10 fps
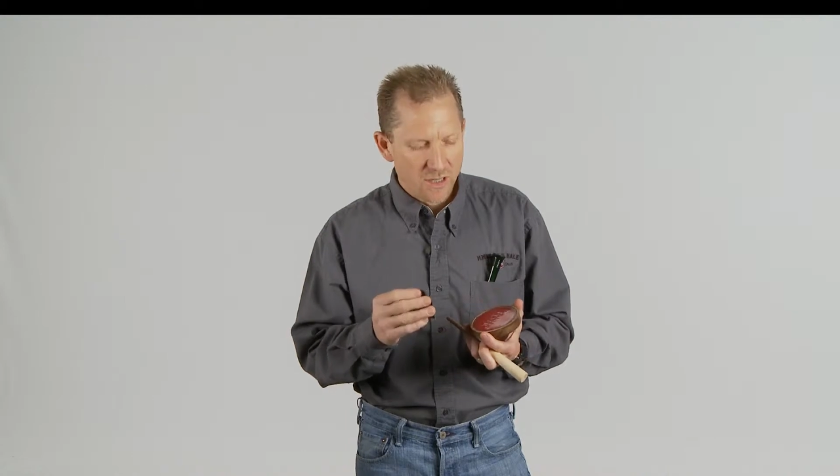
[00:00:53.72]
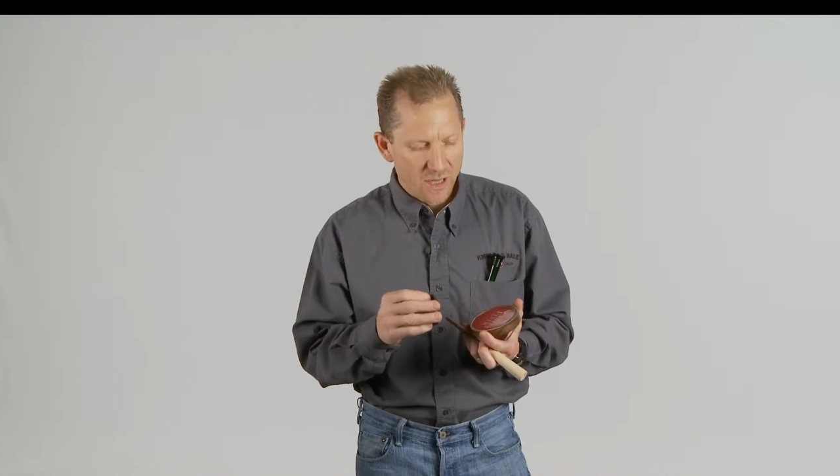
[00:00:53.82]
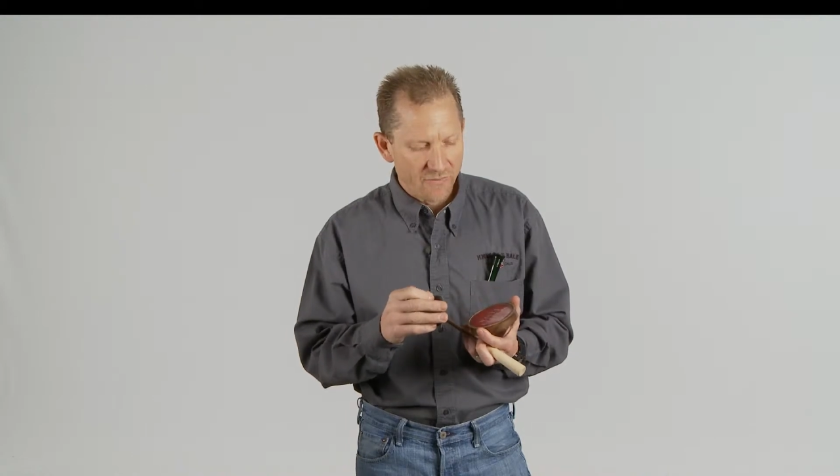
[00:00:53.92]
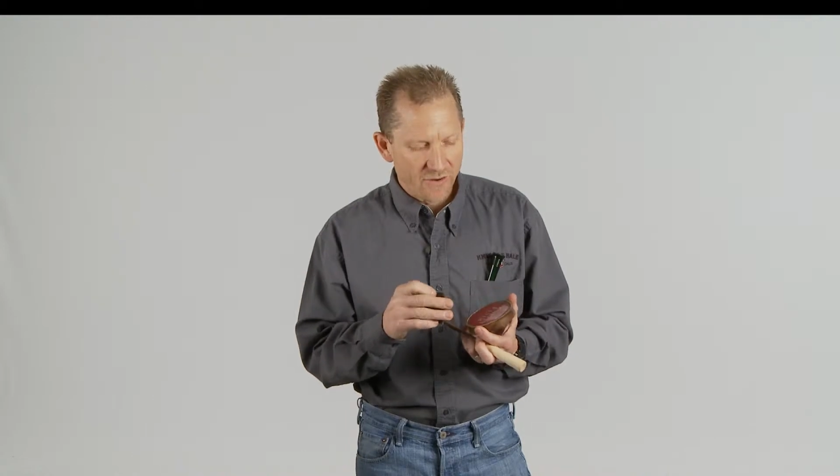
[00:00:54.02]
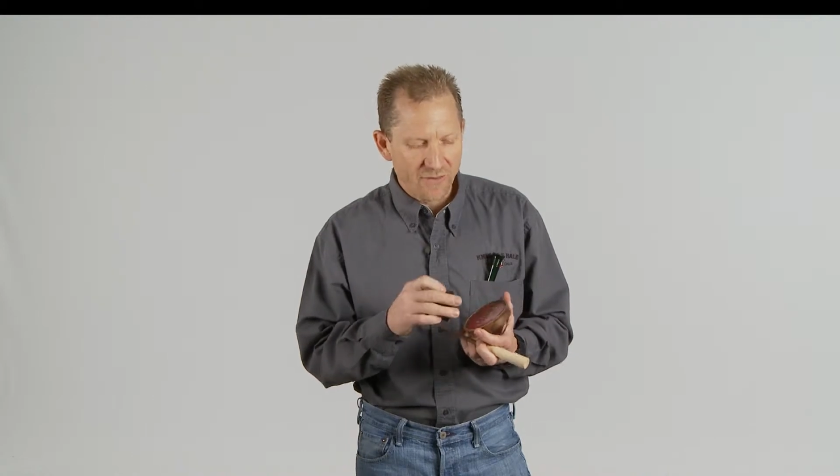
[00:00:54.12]

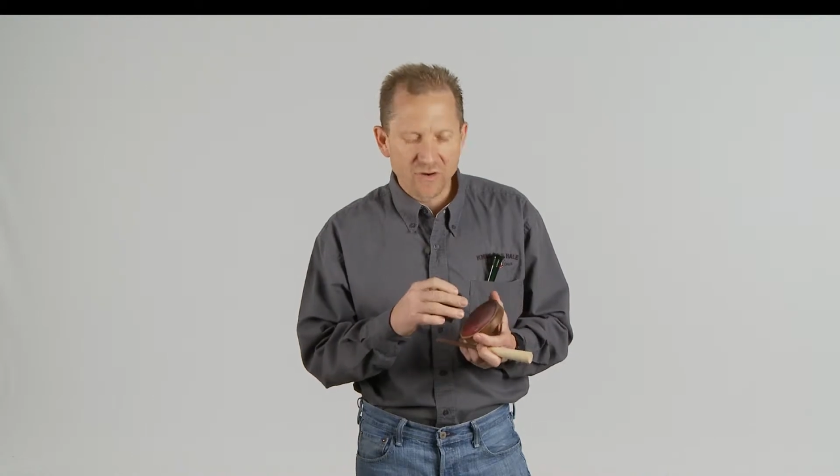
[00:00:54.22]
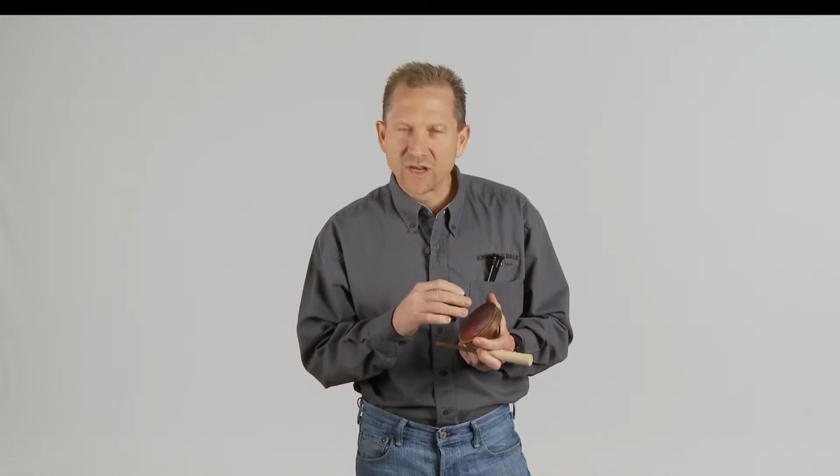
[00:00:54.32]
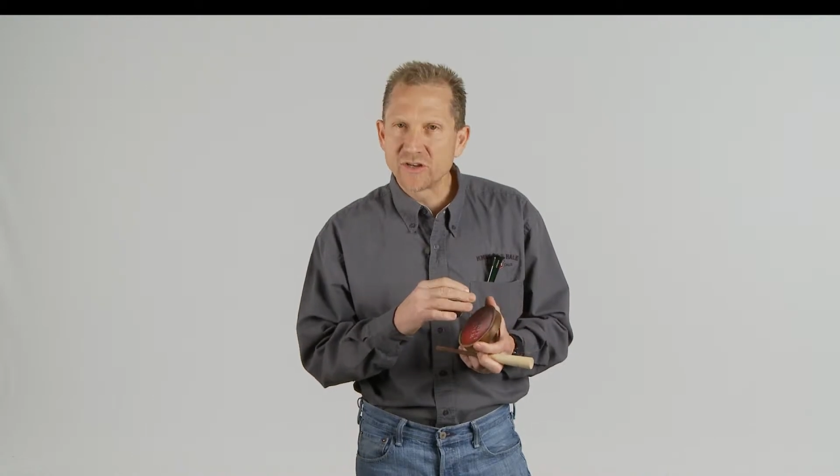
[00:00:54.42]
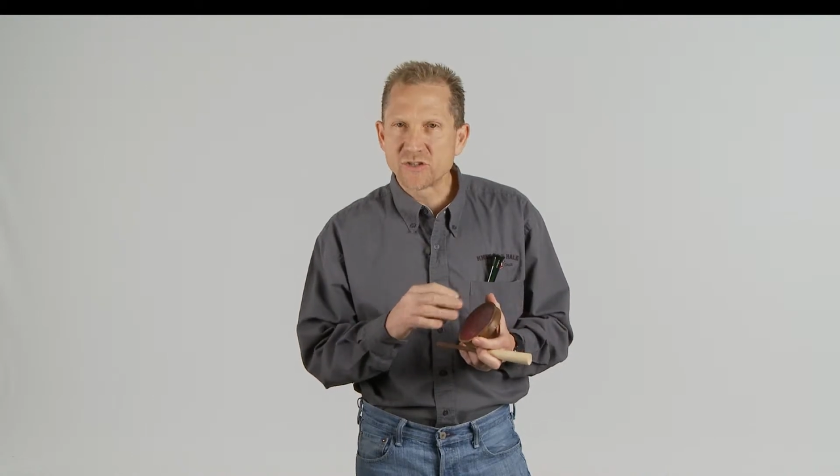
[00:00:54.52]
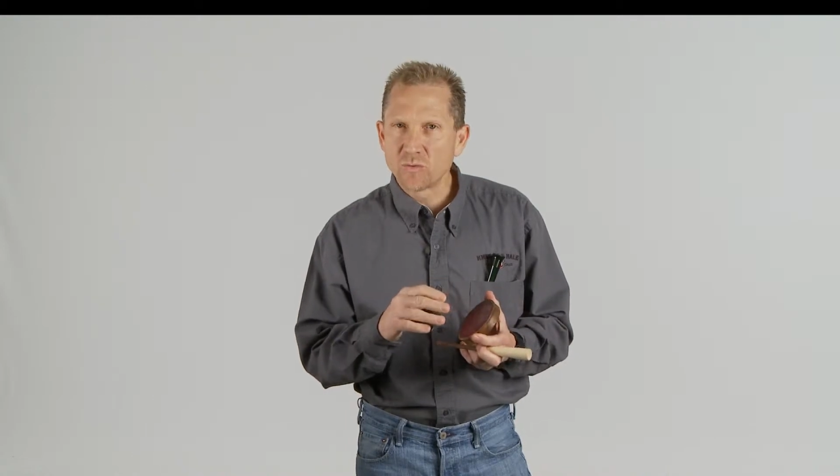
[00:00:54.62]
If it ever
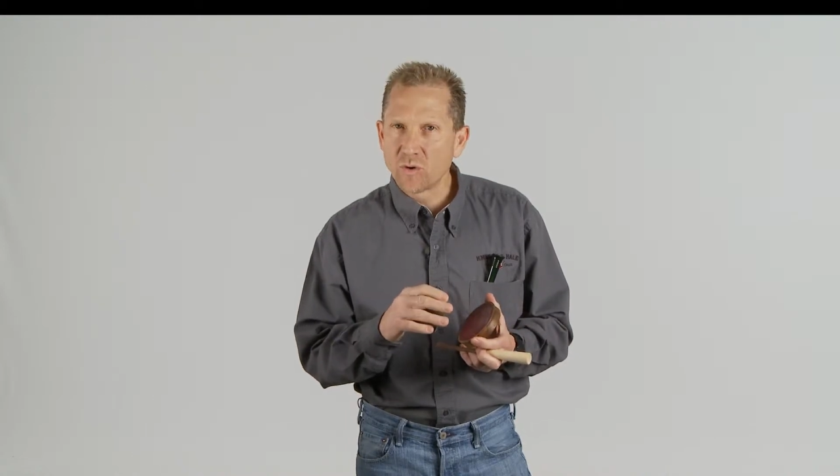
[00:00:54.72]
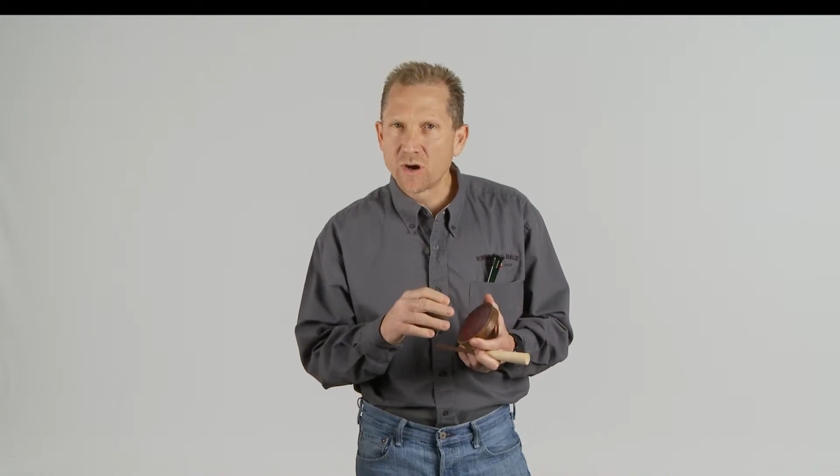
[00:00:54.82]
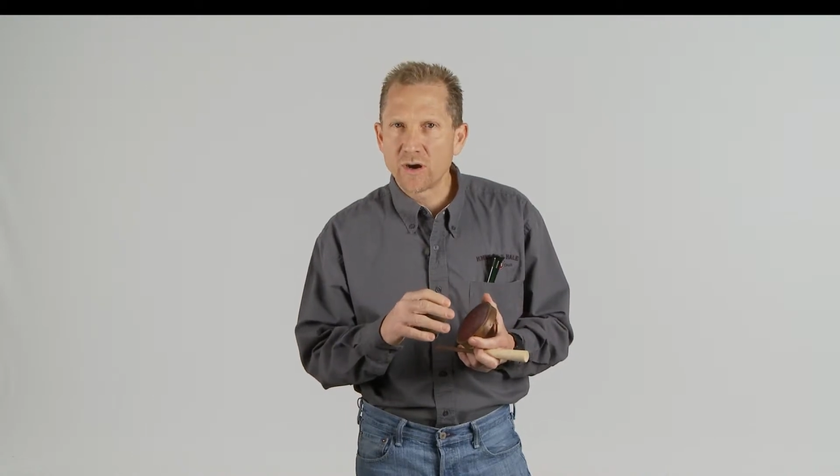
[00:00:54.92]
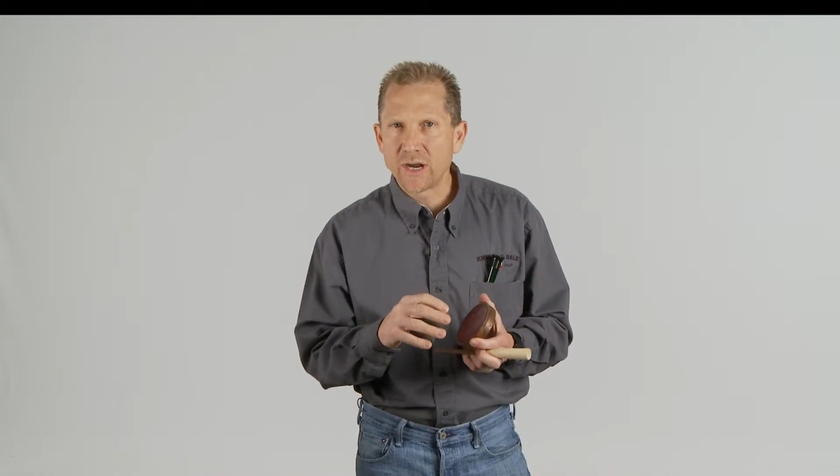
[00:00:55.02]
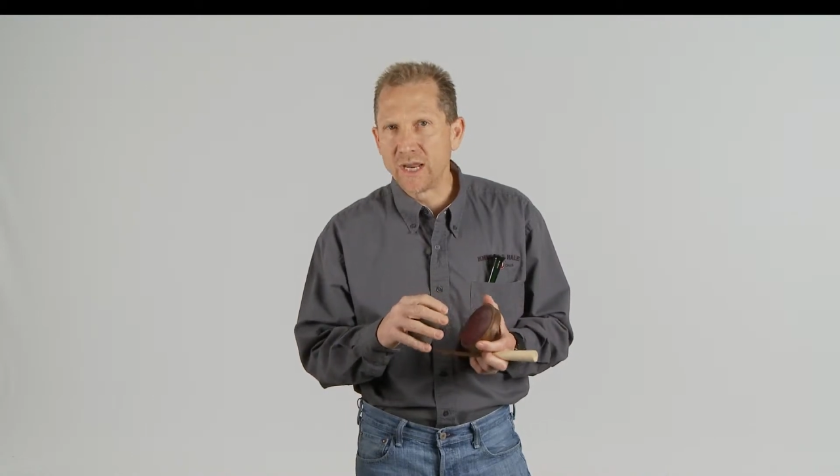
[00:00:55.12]
gets to
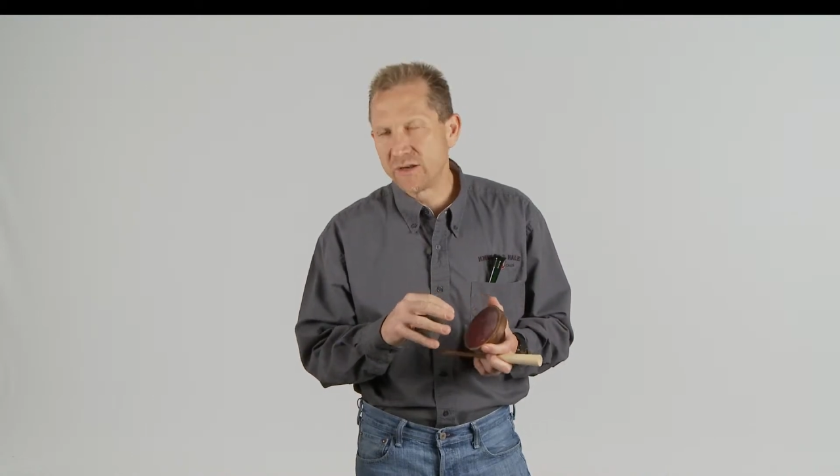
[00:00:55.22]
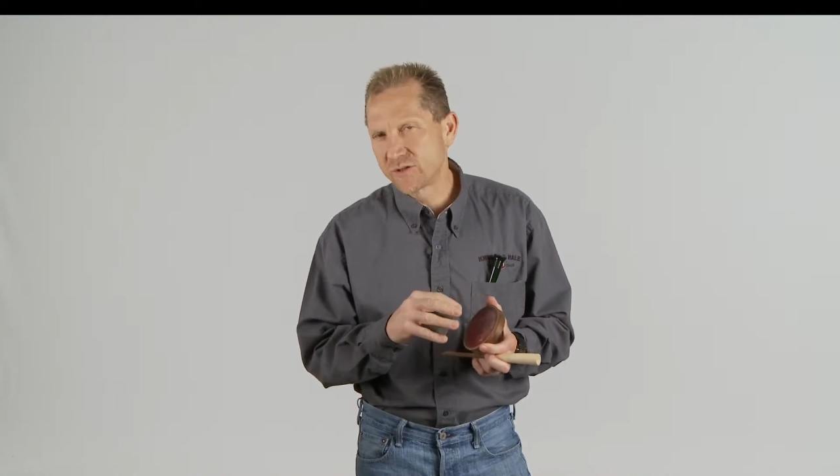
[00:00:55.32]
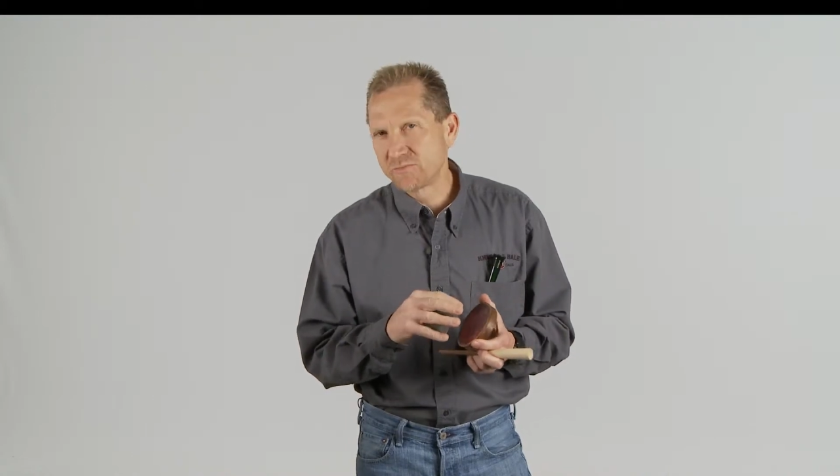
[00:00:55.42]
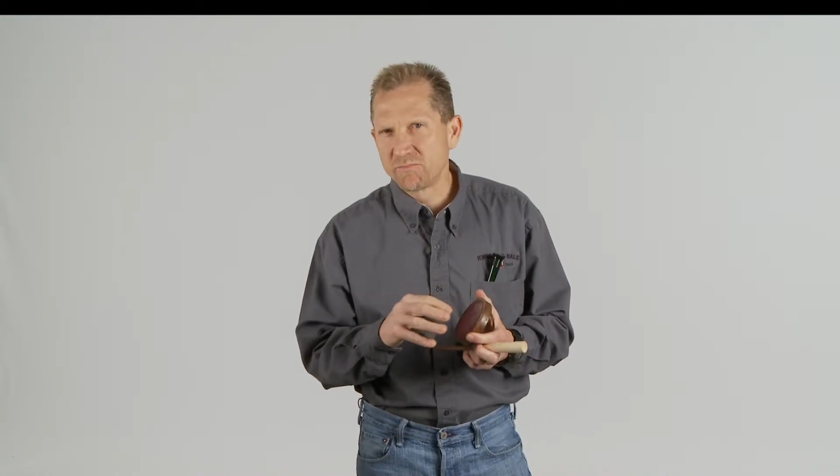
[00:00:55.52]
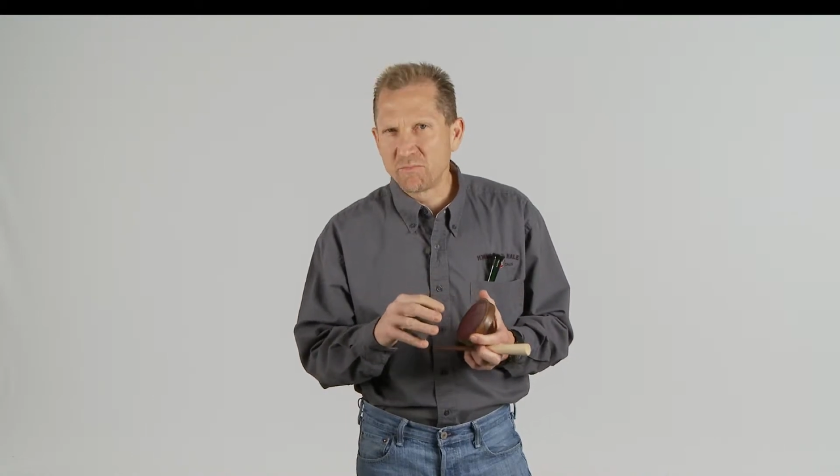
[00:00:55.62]
where
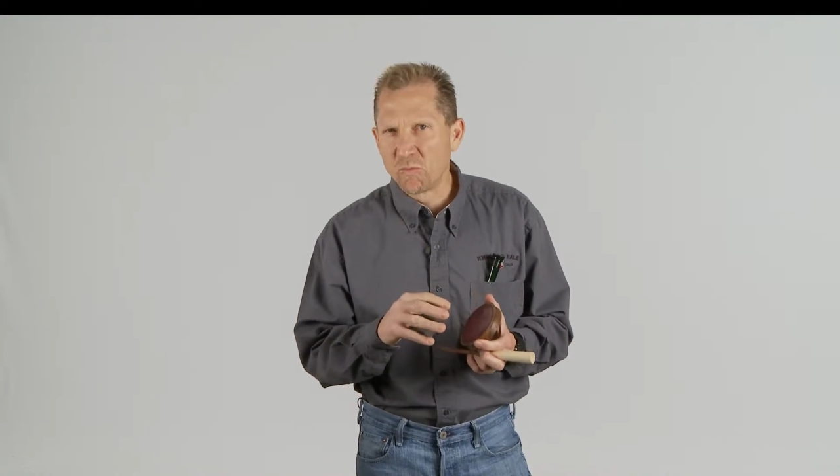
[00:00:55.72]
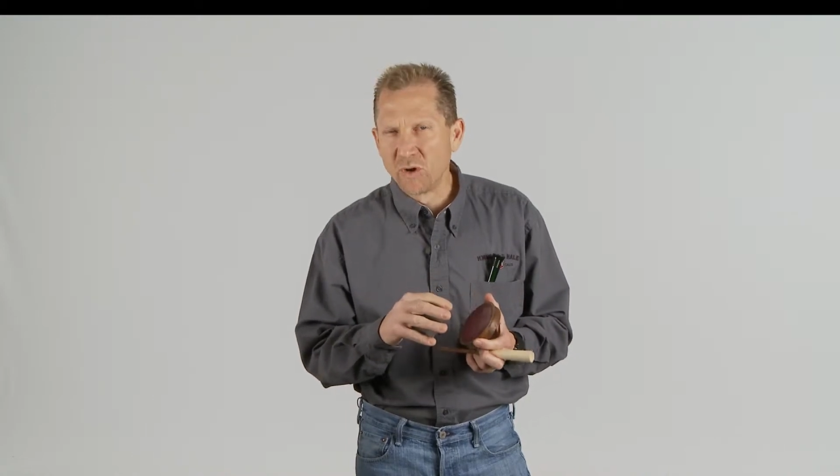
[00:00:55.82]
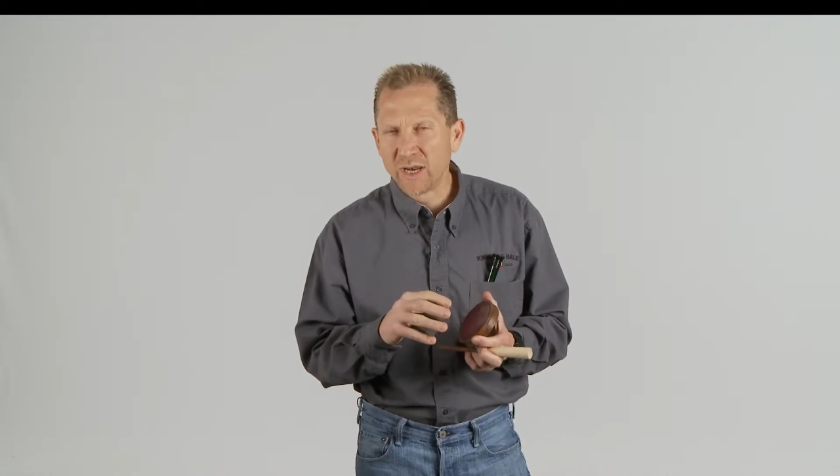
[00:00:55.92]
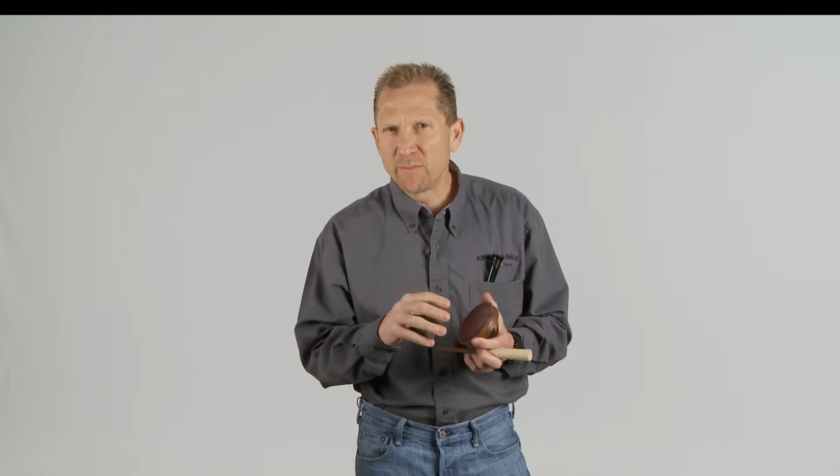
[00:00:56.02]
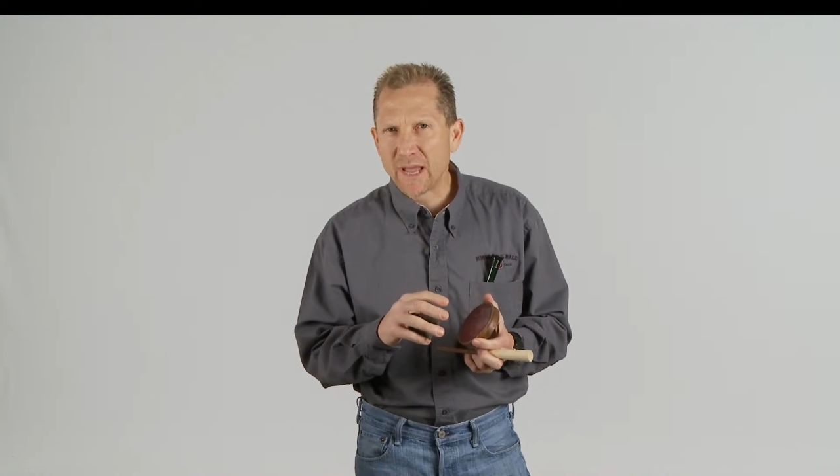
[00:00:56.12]
it's
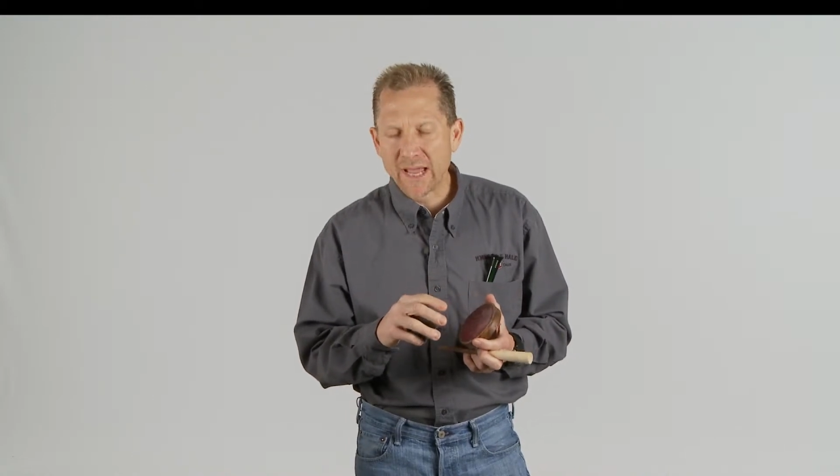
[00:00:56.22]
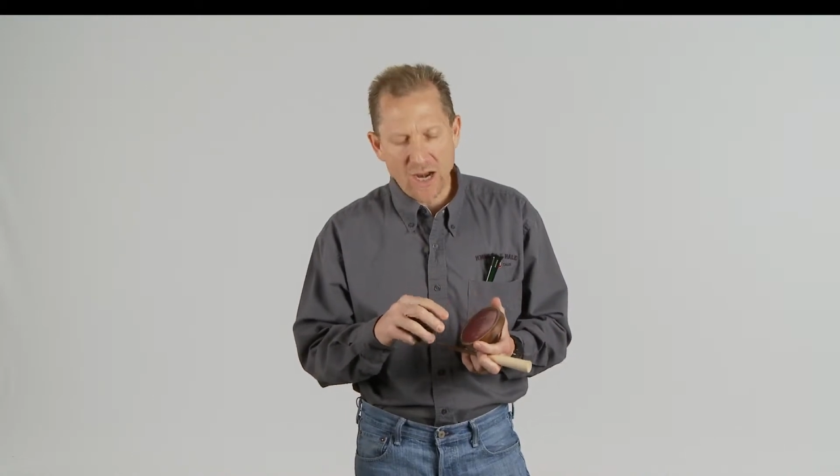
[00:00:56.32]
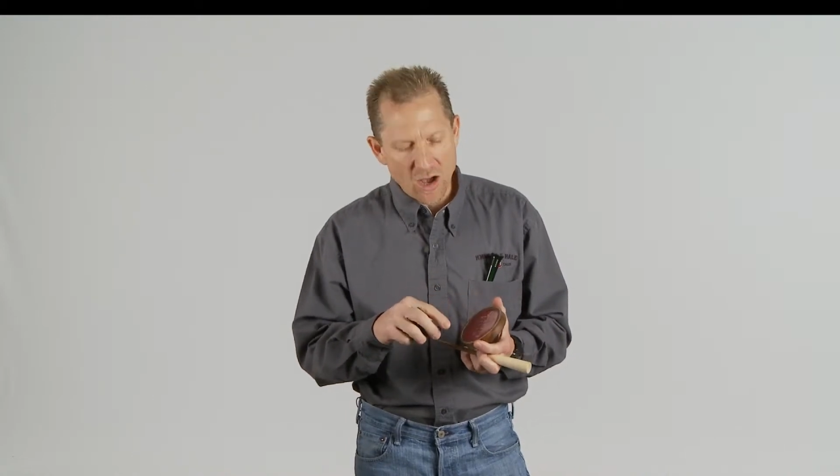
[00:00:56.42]
really bad,